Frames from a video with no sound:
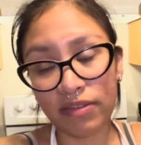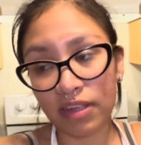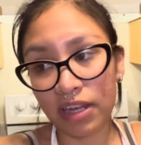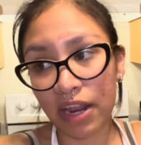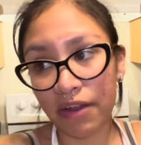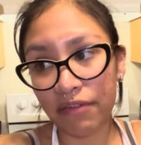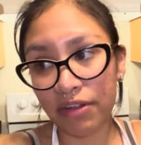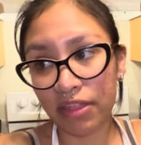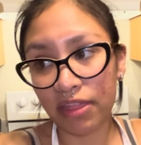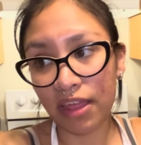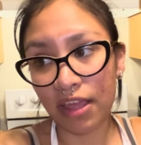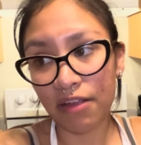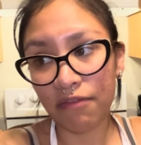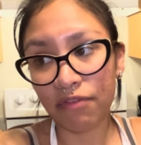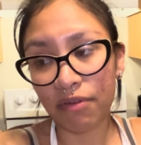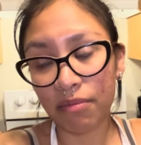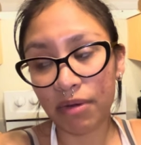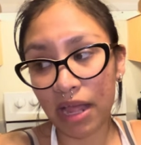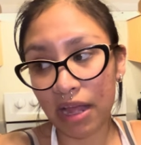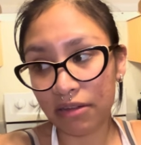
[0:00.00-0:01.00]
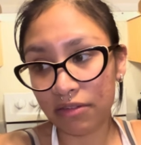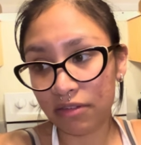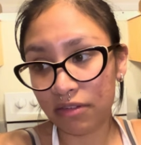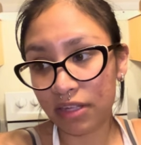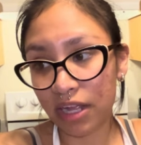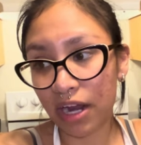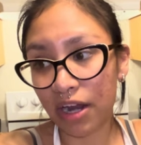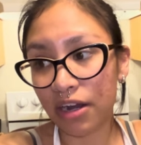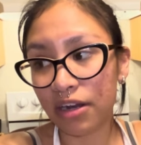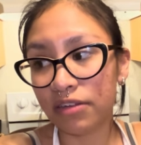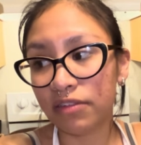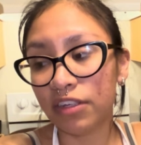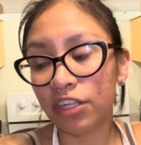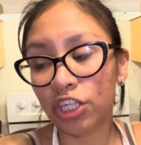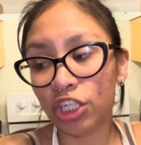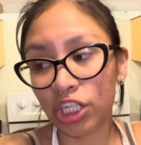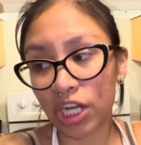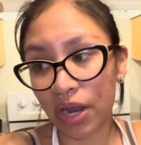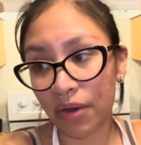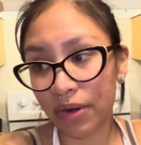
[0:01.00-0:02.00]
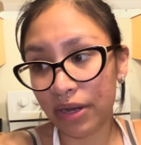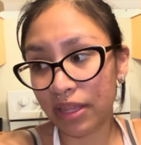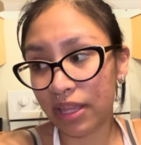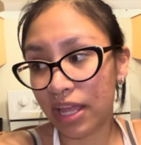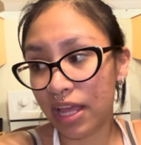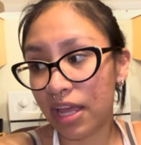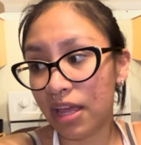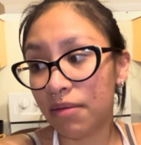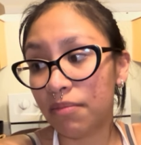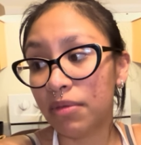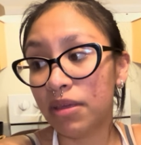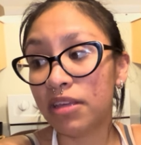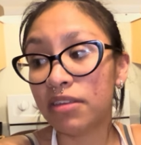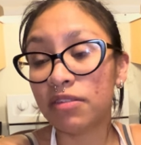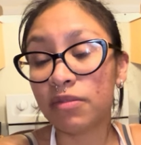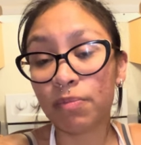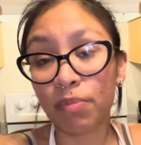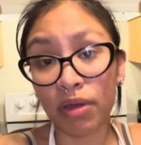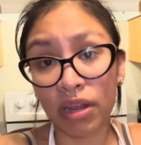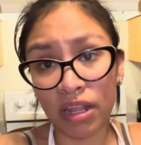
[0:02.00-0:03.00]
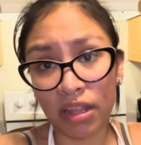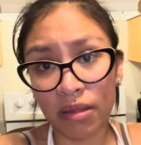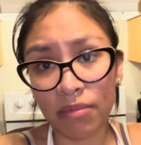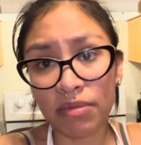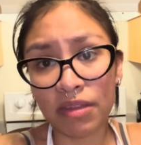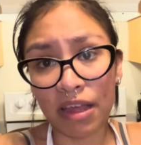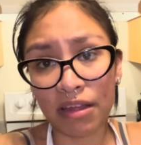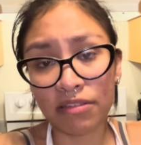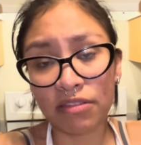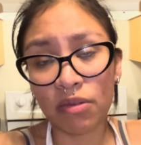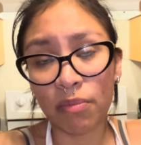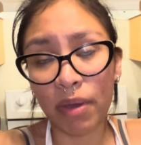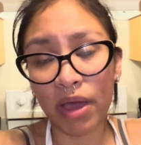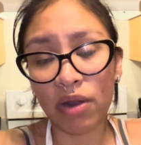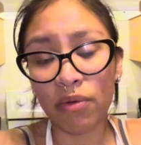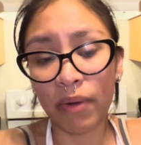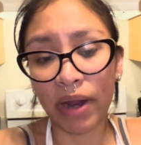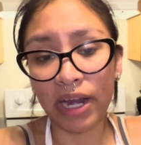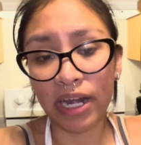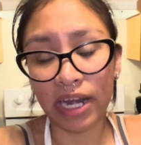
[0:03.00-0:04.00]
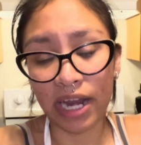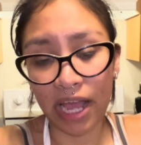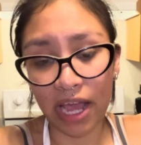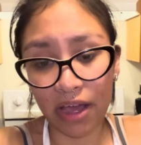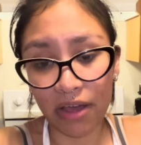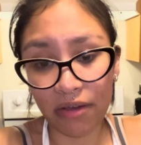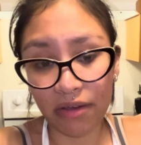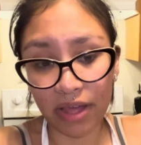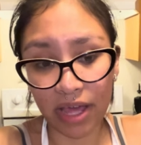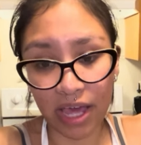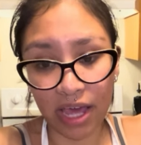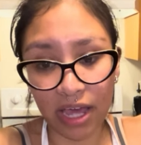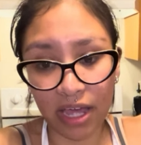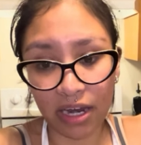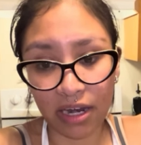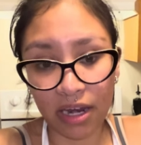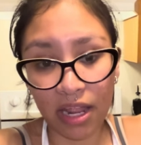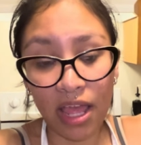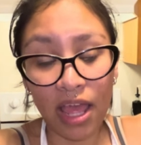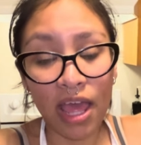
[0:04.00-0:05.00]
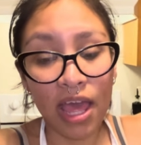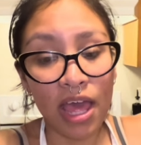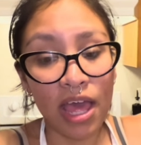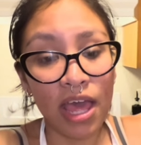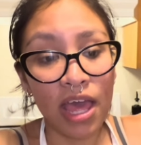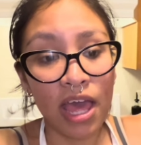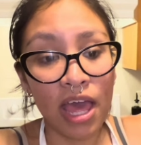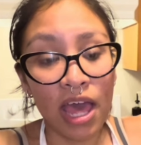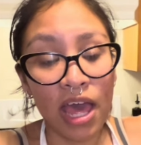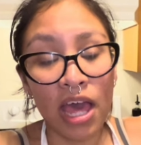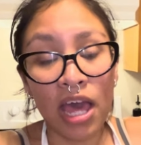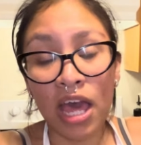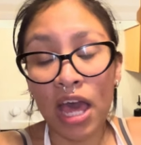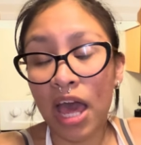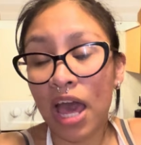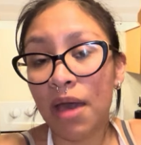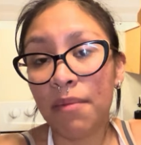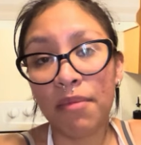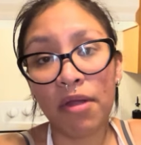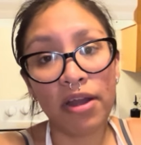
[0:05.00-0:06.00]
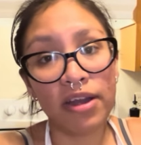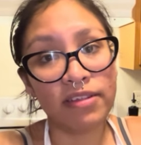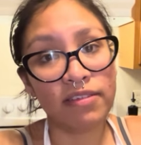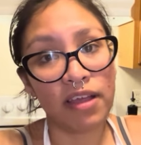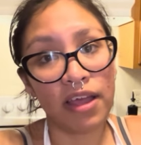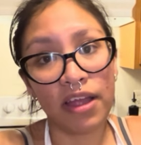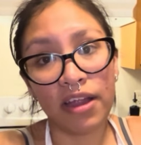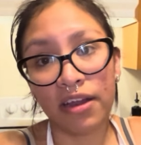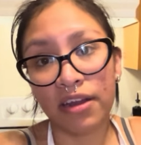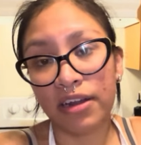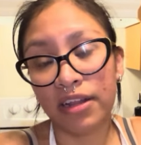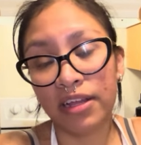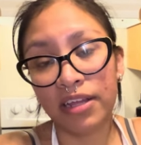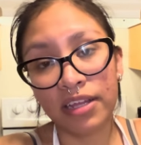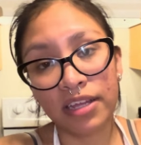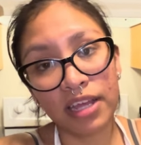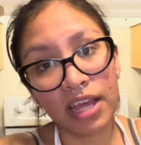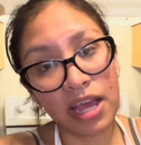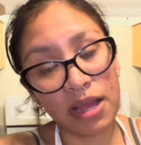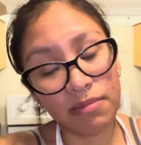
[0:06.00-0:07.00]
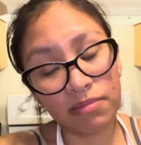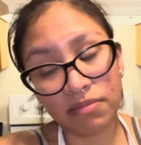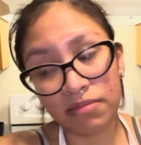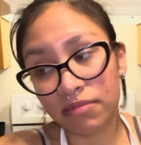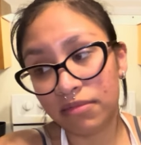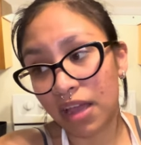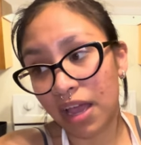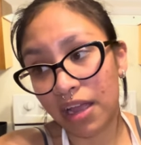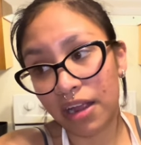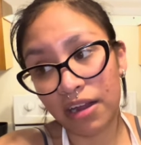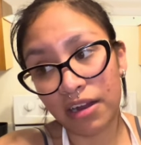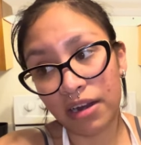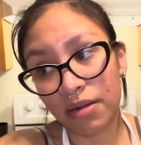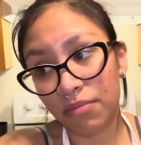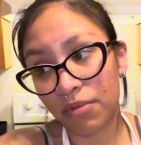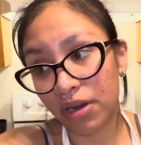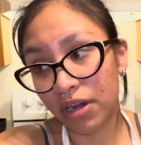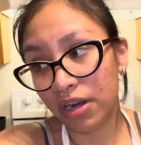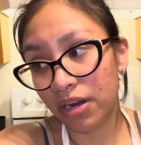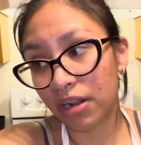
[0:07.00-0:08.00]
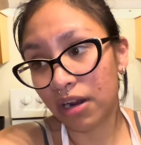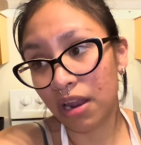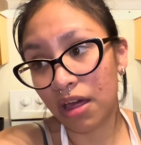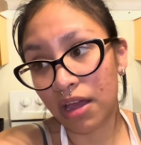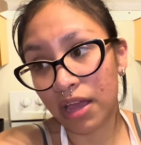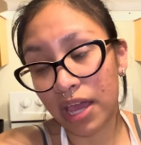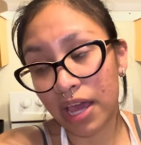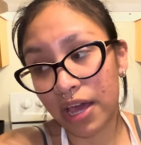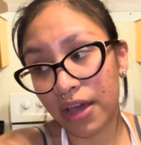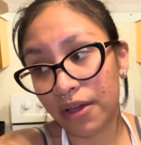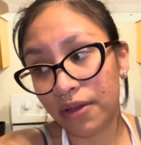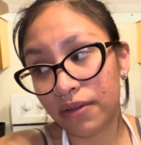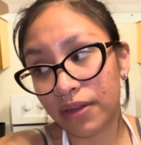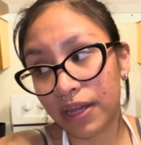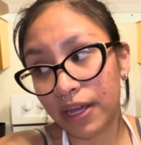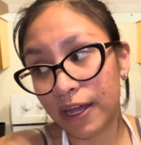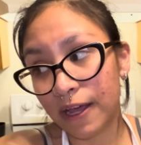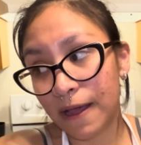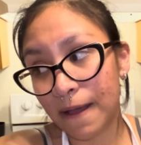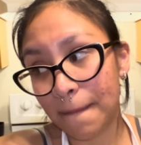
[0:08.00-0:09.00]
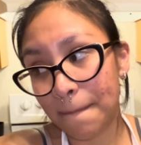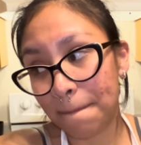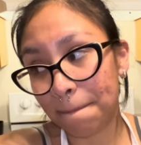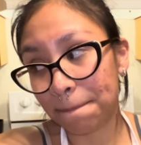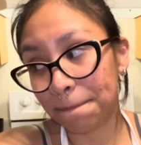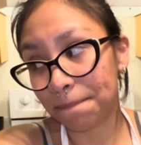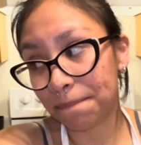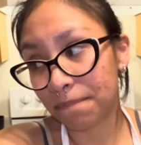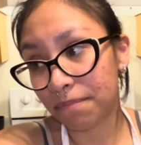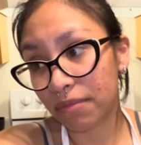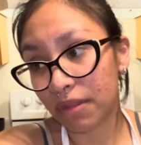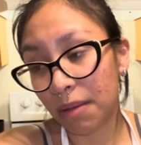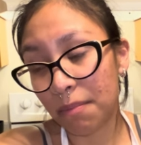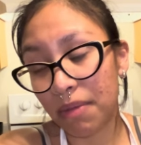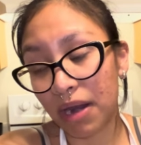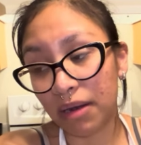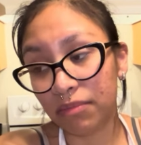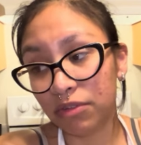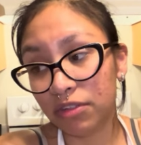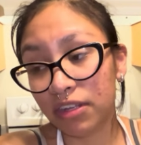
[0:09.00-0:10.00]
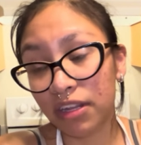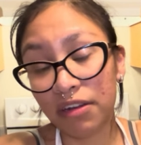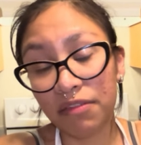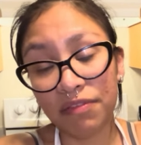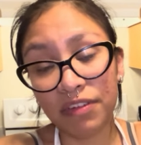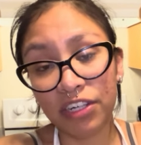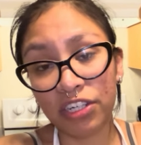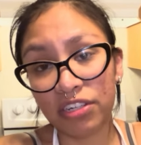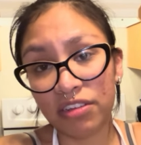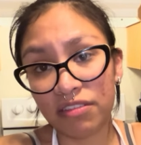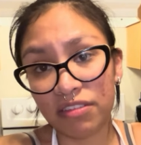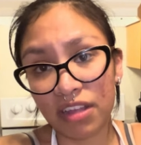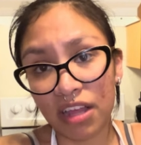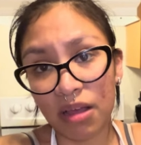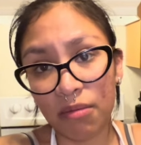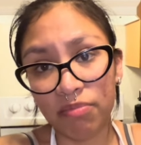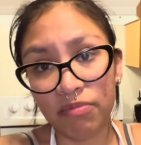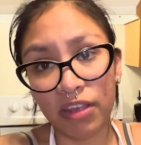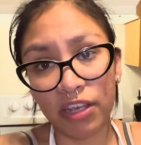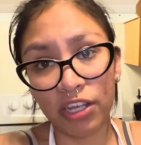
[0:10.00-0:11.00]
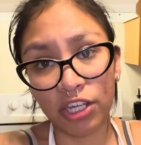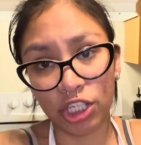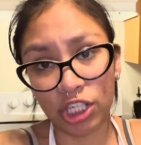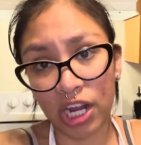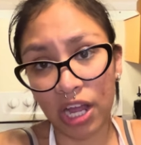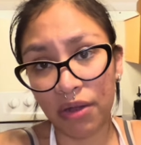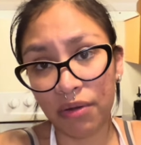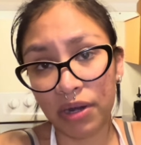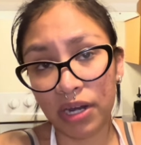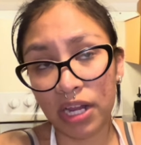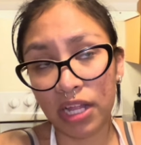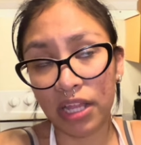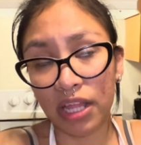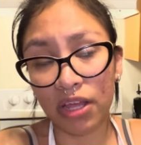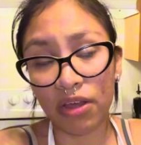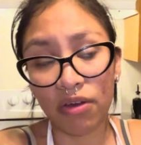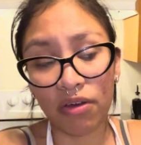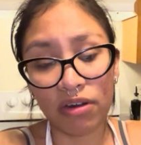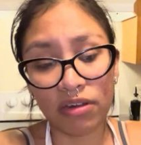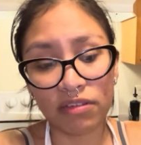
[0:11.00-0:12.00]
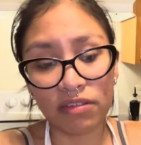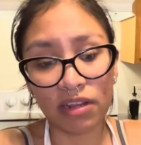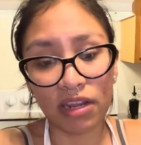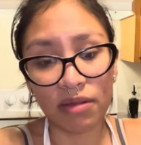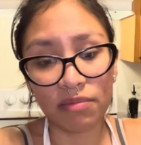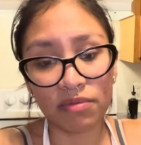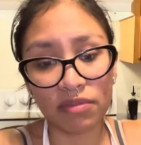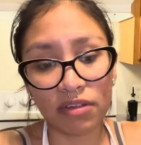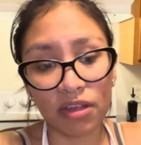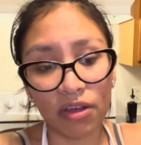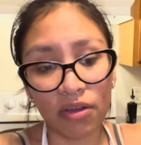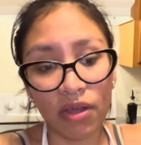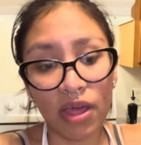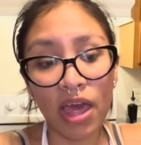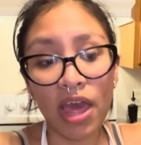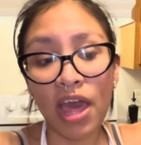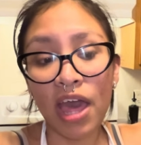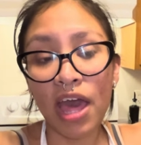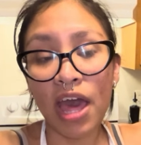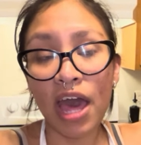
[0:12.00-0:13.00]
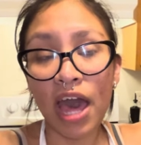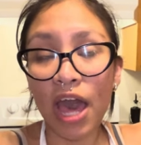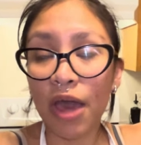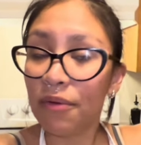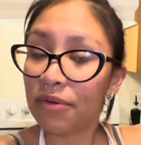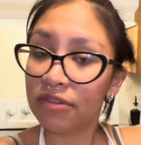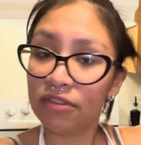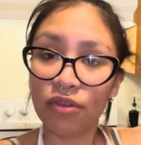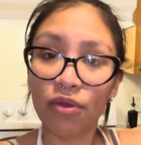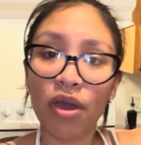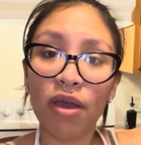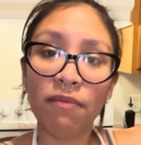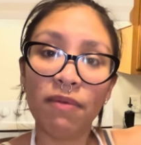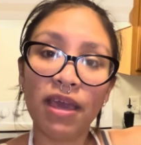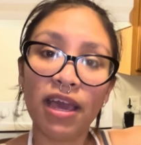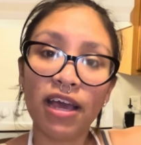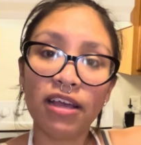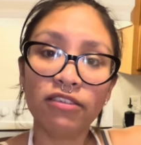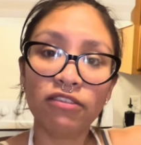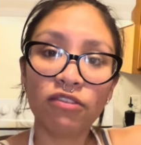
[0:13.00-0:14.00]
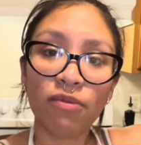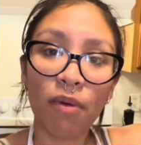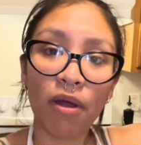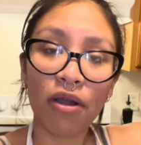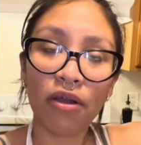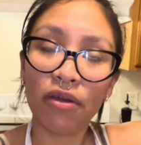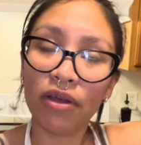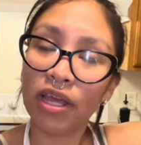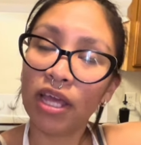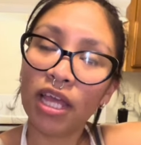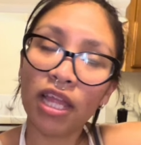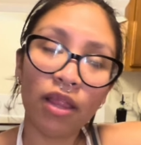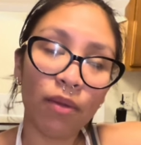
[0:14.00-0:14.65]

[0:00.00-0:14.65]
and everything from downstairs. He showered them. He's putting them down to bed right now. And I'm already tired. I'm tired. I'm ready to clock out. But I'm just going to finish this up, take a shower, and then go to sleep. So I will see you, amigas, tomorrow in the